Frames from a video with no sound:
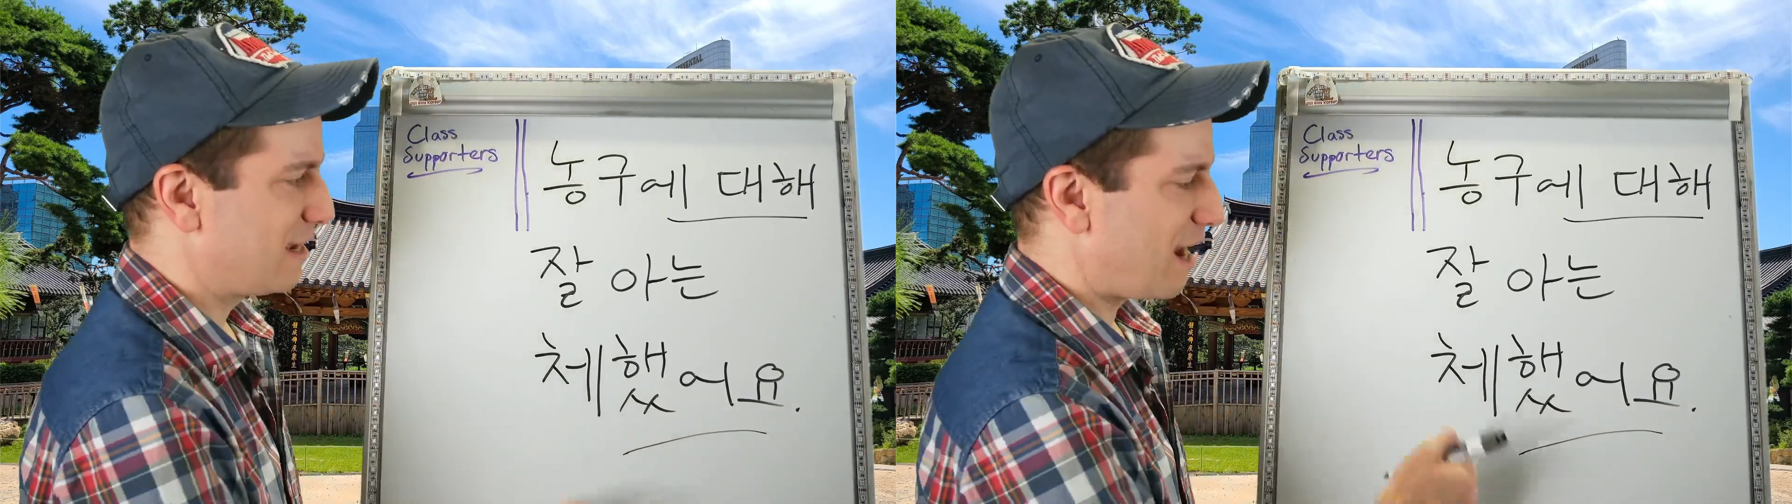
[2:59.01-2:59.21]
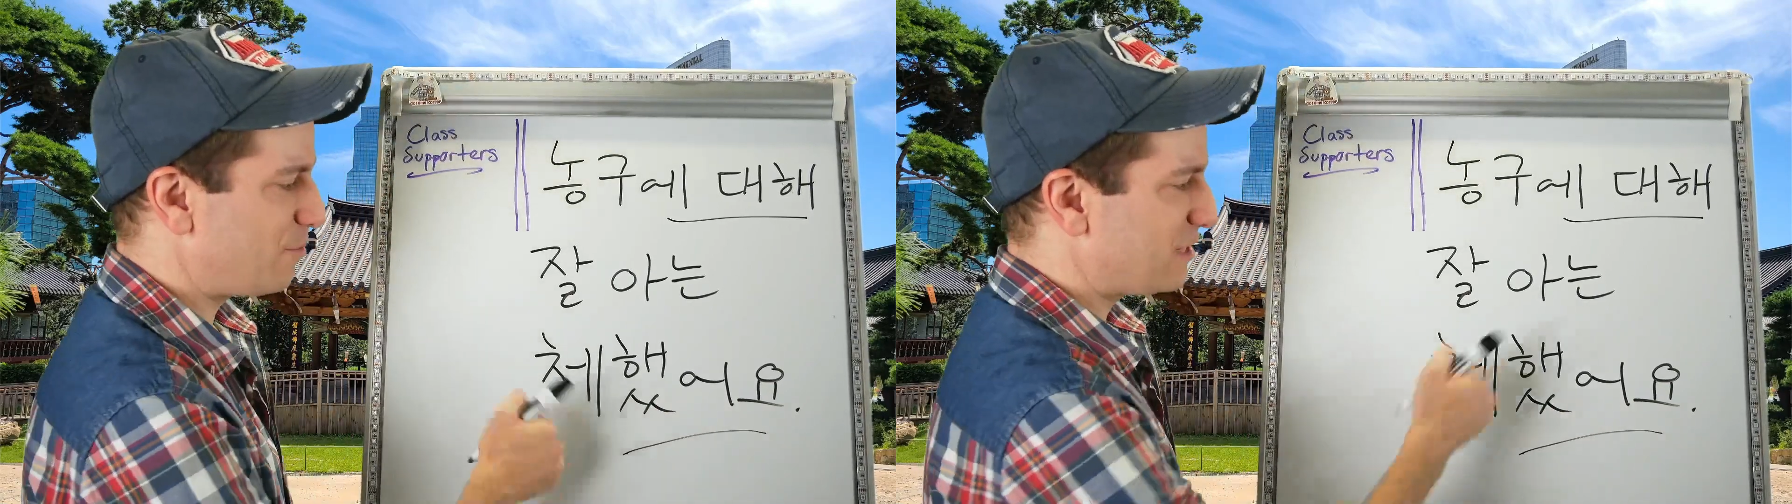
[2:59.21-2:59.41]

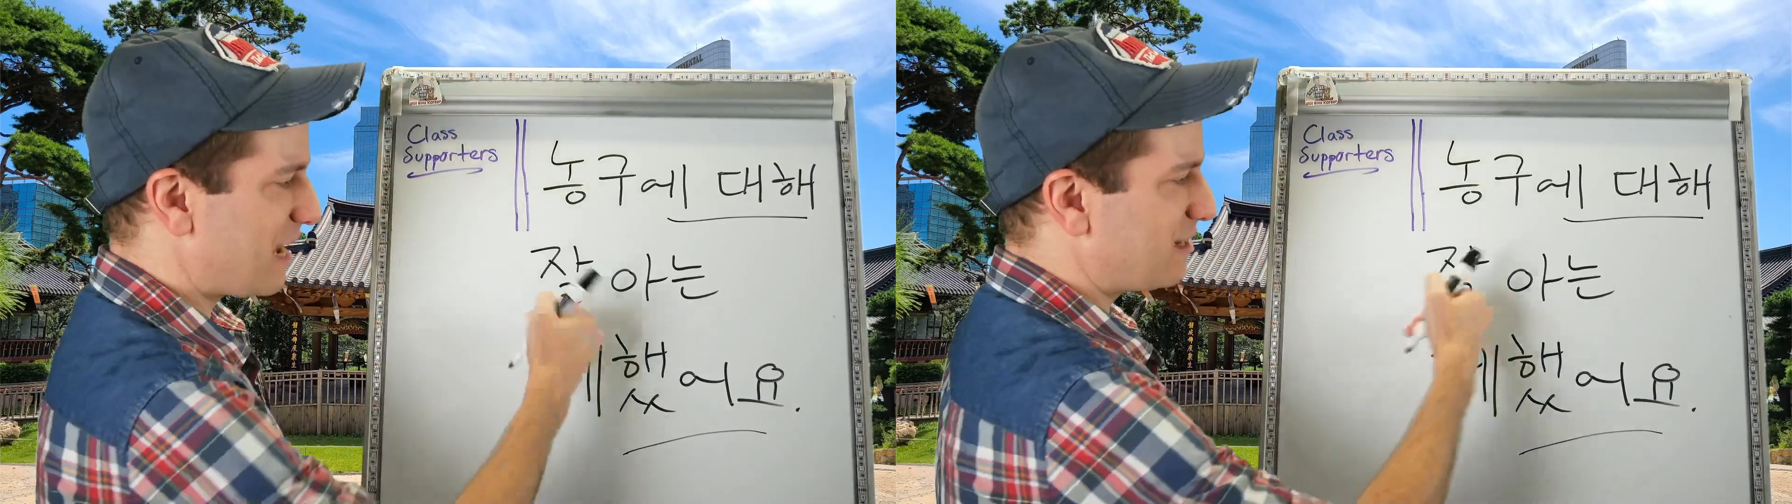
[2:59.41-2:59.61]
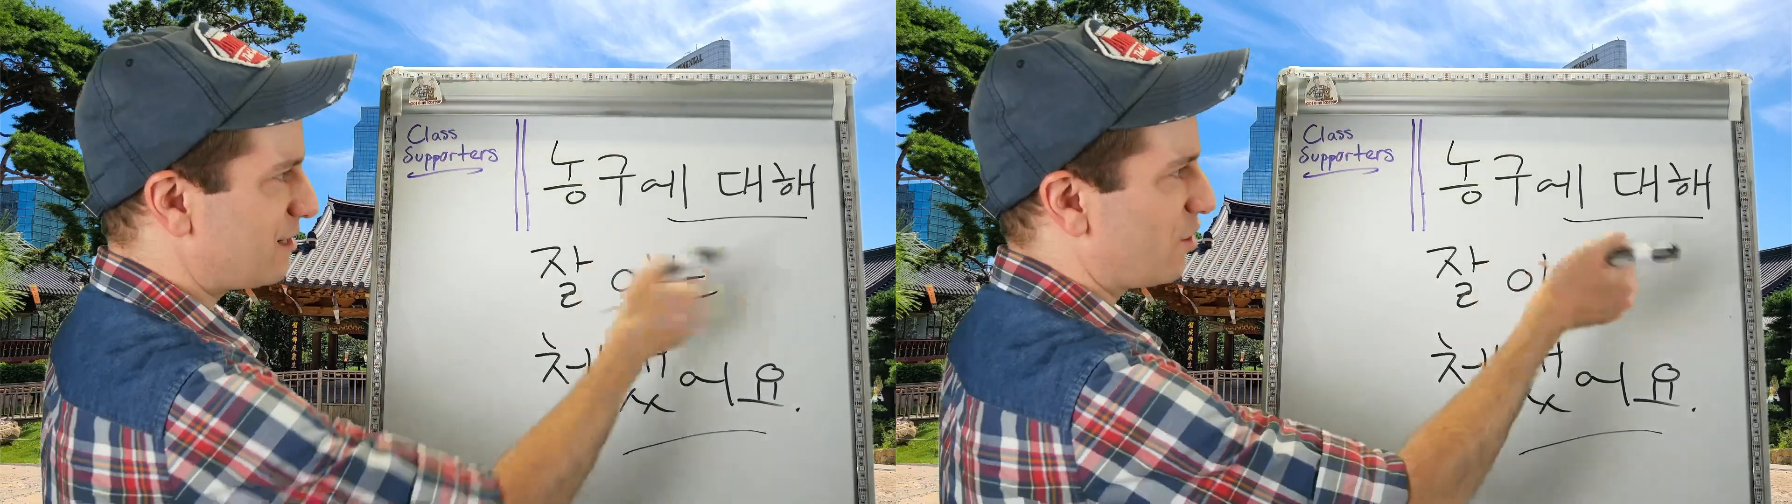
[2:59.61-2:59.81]
I
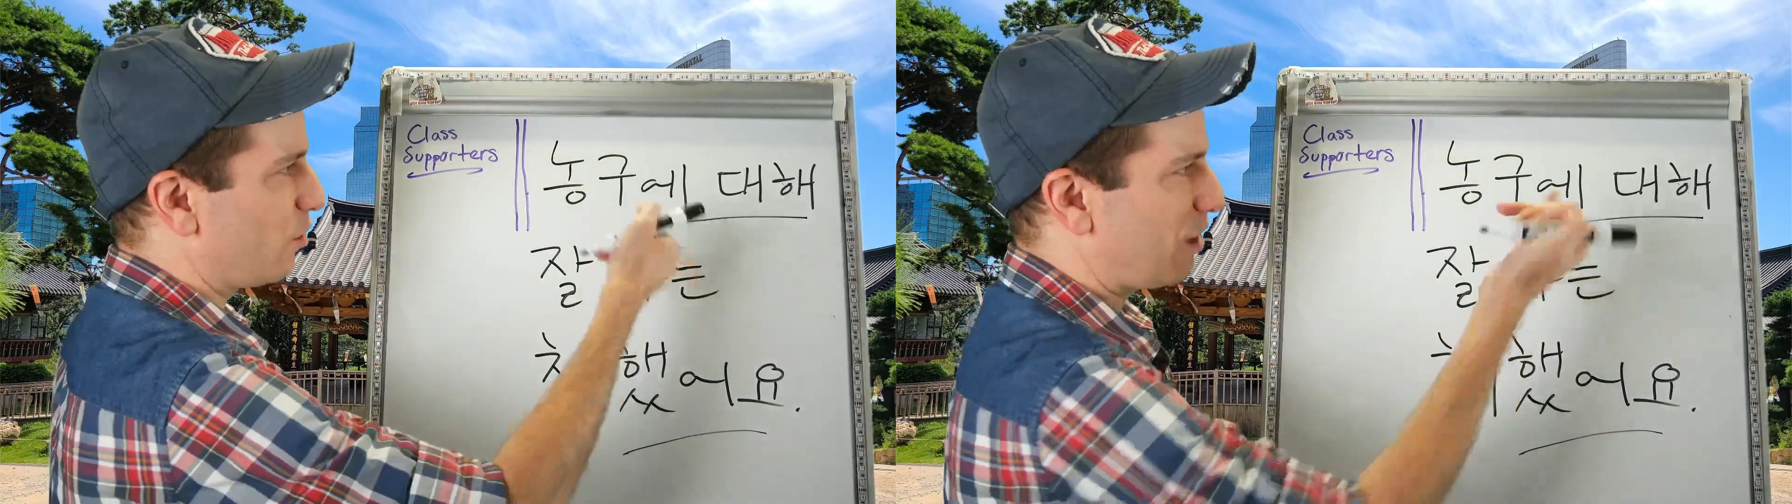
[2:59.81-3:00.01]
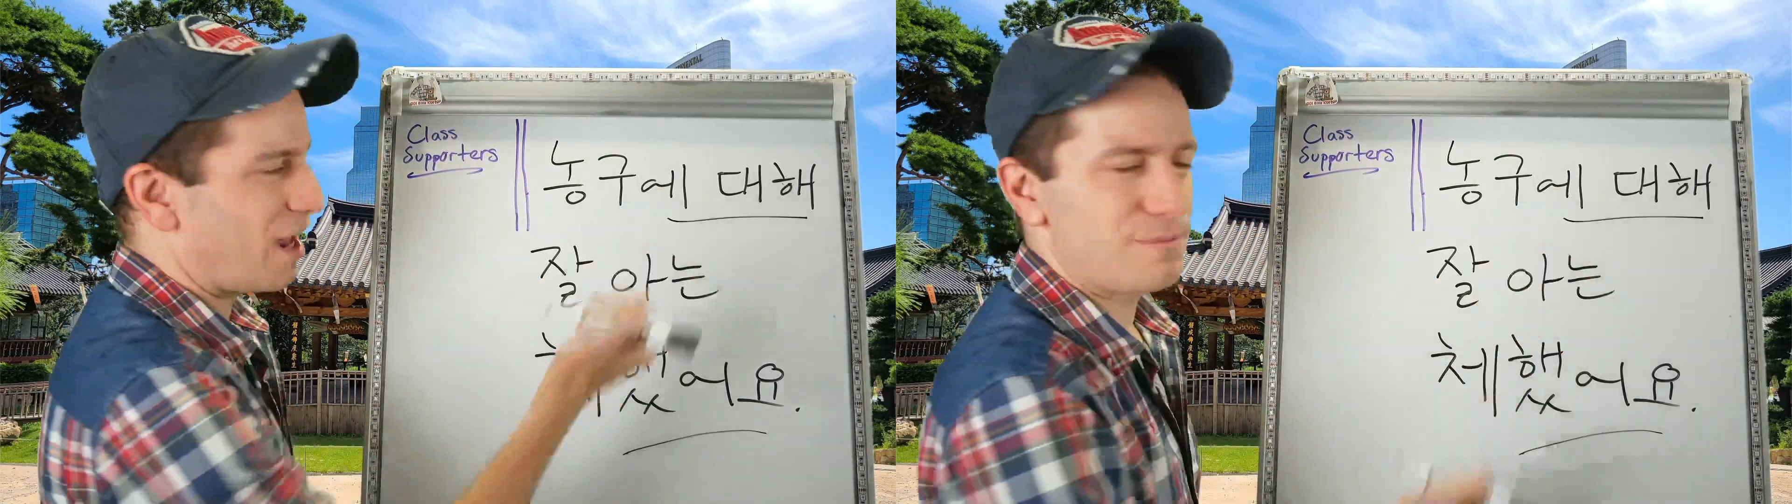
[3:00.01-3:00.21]
pretended to
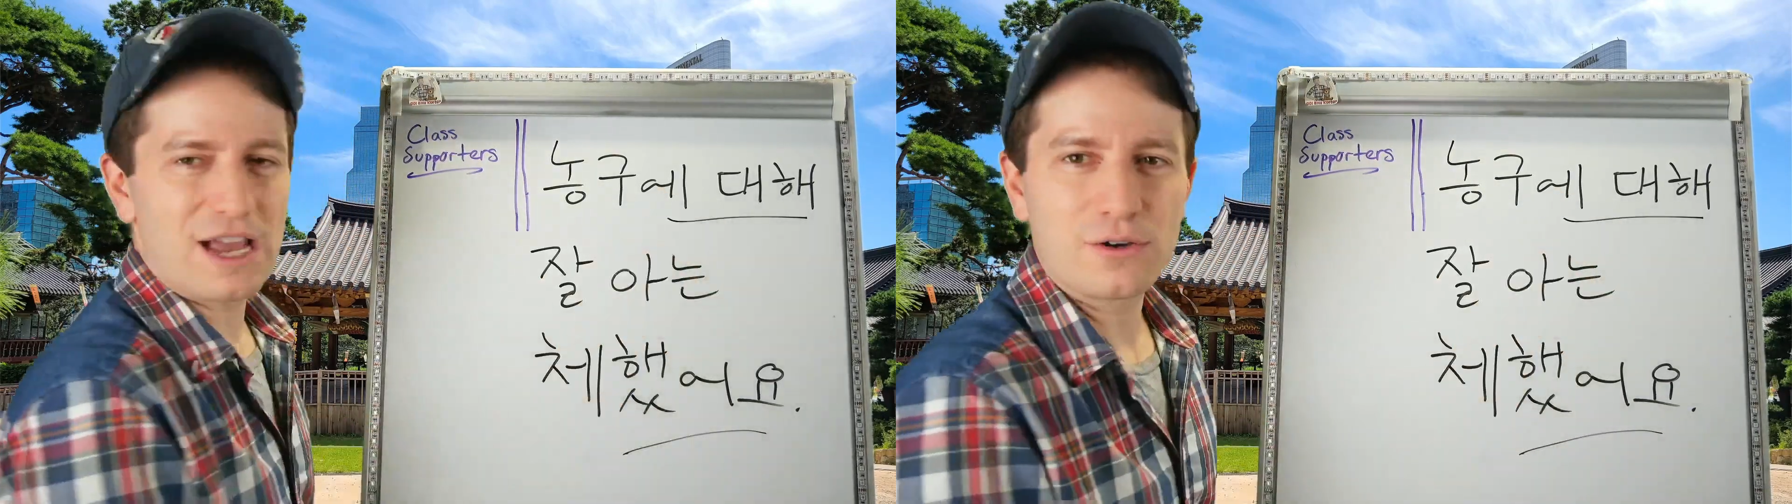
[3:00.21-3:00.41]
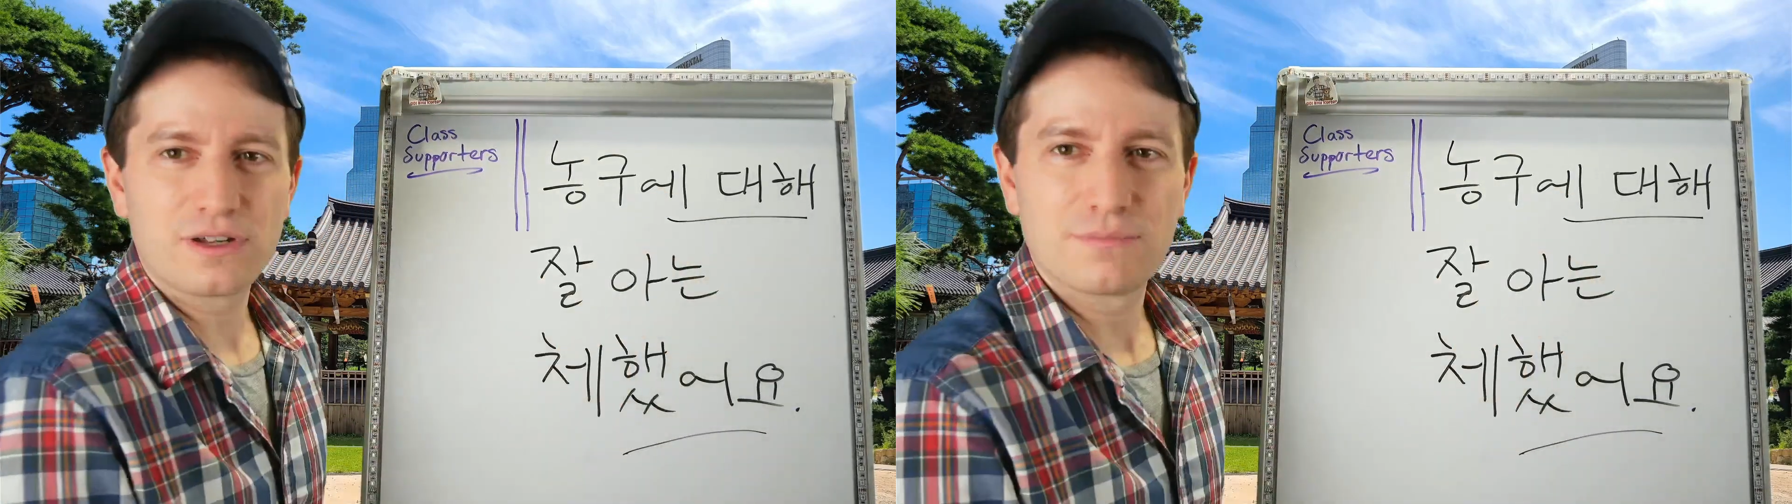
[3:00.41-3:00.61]
know a lot
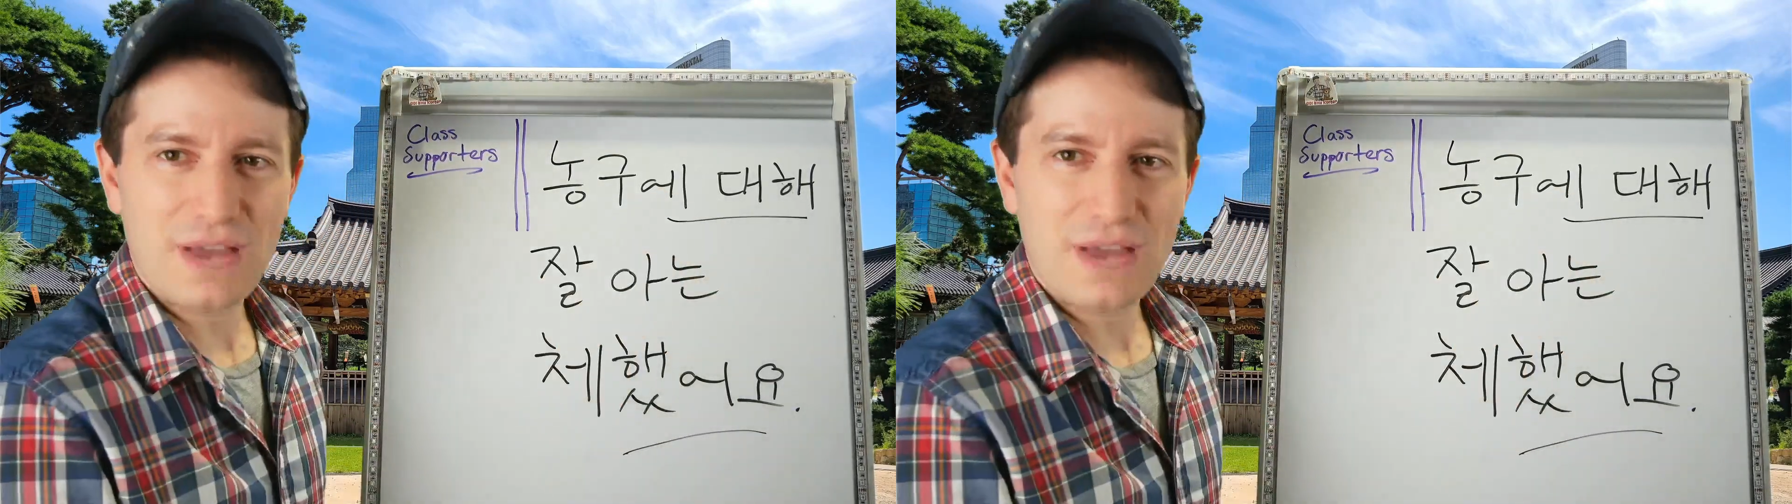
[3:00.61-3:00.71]
about